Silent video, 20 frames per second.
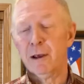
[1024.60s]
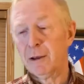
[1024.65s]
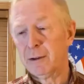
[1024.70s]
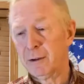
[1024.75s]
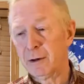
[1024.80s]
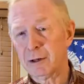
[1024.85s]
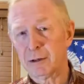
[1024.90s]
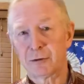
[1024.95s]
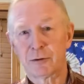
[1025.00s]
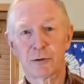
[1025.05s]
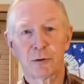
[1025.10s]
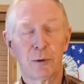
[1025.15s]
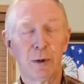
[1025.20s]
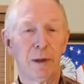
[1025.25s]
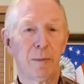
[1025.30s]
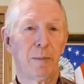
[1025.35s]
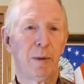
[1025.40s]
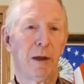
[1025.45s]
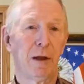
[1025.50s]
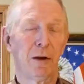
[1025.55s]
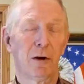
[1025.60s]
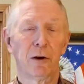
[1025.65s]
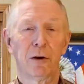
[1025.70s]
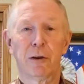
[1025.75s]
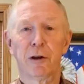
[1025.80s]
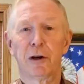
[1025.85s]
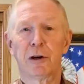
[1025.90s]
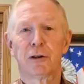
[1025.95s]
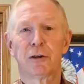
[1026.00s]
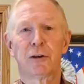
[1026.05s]
they're sweeping or
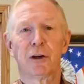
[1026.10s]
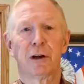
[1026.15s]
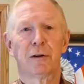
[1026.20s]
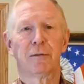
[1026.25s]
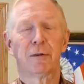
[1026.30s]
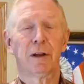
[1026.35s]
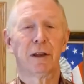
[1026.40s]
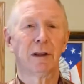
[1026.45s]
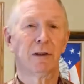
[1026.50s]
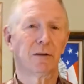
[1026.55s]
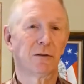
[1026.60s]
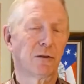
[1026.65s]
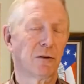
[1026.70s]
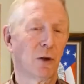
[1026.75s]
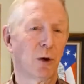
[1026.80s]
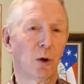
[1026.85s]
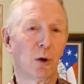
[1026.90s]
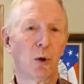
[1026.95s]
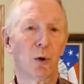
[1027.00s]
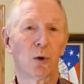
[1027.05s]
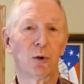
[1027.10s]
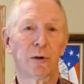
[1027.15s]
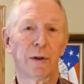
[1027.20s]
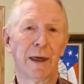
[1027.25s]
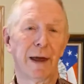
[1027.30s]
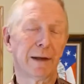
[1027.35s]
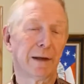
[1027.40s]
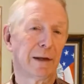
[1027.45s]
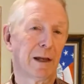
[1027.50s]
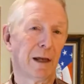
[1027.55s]
they're shoveling snow,
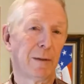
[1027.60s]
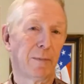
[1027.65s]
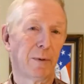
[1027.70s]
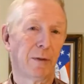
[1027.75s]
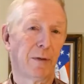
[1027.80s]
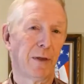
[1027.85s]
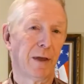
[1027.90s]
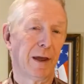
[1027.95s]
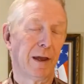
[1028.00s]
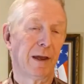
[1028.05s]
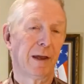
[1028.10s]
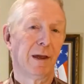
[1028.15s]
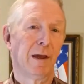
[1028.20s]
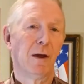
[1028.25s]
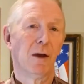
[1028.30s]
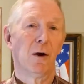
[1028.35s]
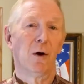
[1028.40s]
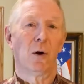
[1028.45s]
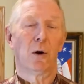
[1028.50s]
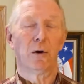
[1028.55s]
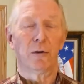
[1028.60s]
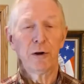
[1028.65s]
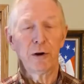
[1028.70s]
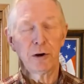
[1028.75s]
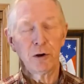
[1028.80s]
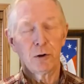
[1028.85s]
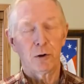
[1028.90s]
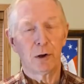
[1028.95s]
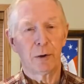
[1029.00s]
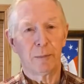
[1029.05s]
that type of thing, or they're
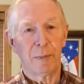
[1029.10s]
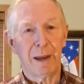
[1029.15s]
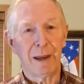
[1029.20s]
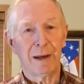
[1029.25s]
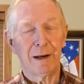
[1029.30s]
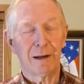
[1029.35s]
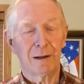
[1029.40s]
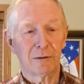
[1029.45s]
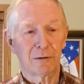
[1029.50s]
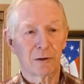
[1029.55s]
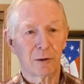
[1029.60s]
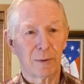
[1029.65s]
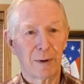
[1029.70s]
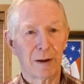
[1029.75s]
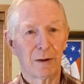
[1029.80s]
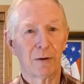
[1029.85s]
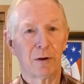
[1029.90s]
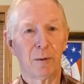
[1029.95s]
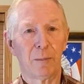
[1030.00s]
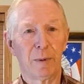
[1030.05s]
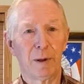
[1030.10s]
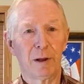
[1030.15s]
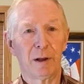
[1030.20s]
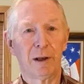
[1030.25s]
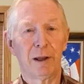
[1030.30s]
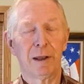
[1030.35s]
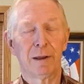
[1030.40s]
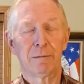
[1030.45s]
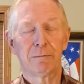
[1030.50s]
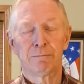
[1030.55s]
doing maintenance around the
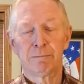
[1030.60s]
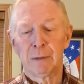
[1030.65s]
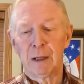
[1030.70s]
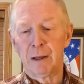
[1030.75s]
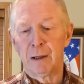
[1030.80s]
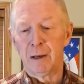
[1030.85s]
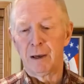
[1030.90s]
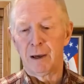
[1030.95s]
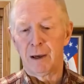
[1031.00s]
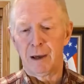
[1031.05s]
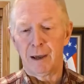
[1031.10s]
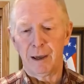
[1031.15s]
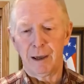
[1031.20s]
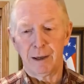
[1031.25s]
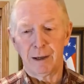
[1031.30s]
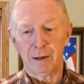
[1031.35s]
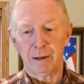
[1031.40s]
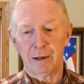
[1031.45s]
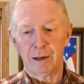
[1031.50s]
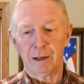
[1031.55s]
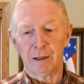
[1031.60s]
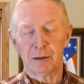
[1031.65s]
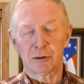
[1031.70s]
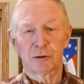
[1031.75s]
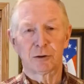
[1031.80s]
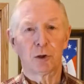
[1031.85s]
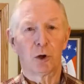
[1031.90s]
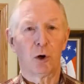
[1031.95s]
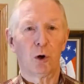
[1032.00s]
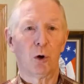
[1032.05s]
building. And uh,
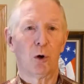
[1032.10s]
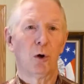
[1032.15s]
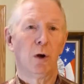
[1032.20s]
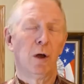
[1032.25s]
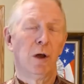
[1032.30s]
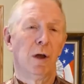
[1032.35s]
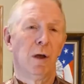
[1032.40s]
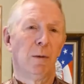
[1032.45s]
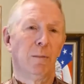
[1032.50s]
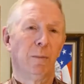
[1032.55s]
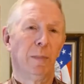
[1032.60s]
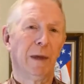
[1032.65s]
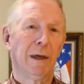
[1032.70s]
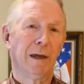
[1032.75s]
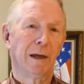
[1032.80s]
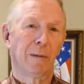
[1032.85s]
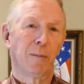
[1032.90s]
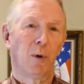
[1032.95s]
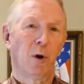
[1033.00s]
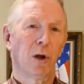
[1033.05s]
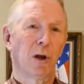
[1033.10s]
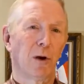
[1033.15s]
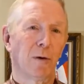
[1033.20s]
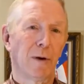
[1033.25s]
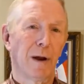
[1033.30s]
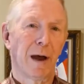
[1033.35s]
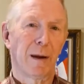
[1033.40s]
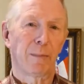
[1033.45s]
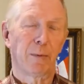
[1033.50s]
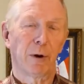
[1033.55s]
so being a boiler
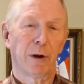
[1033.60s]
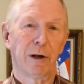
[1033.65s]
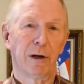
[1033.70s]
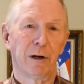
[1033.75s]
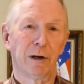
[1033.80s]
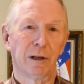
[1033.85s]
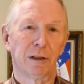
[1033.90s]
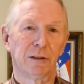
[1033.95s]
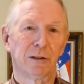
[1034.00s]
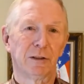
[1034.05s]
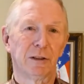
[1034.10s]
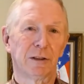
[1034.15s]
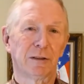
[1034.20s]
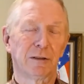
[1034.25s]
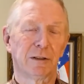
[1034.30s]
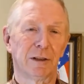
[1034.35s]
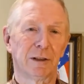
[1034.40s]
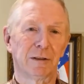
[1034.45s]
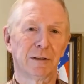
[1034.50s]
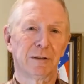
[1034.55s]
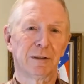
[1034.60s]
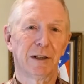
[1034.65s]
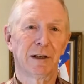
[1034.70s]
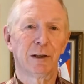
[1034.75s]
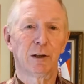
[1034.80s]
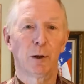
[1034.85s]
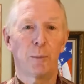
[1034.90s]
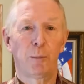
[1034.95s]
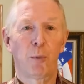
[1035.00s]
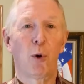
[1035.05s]
operator is just a
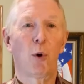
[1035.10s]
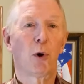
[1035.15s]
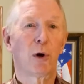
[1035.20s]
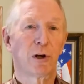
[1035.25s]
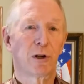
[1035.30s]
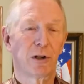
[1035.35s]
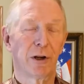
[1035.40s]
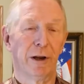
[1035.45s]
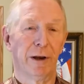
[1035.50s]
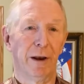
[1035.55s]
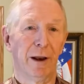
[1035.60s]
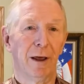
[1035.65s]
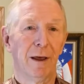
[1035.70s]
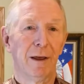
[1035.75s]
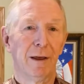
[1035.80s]
single portion